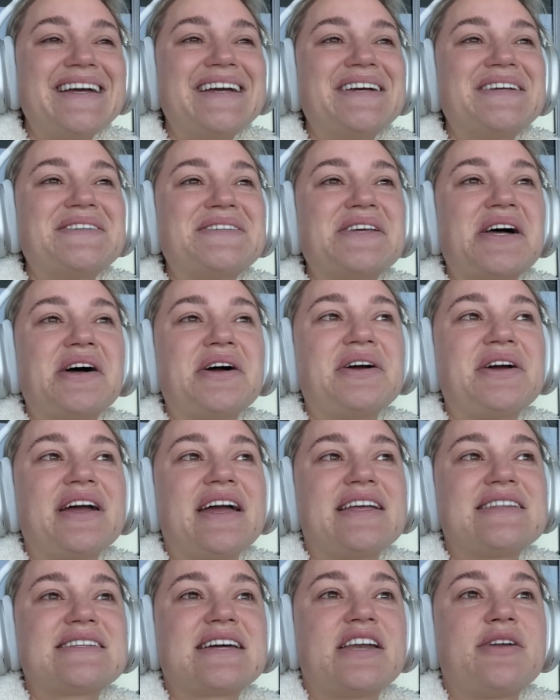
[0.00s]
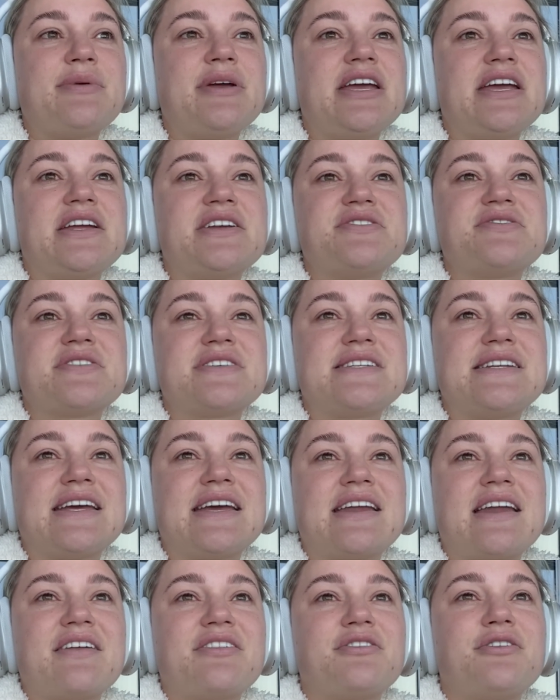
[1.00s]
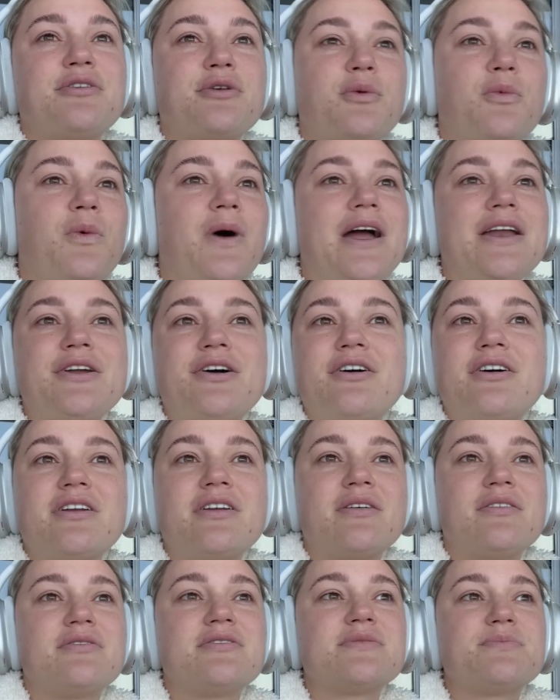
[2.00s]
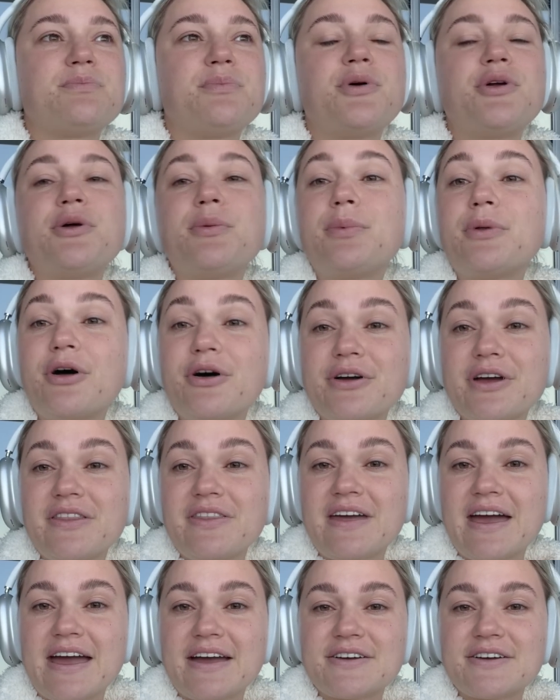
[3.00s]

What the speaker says: So it's gonna be interesting. I thought, why not put a blog in there?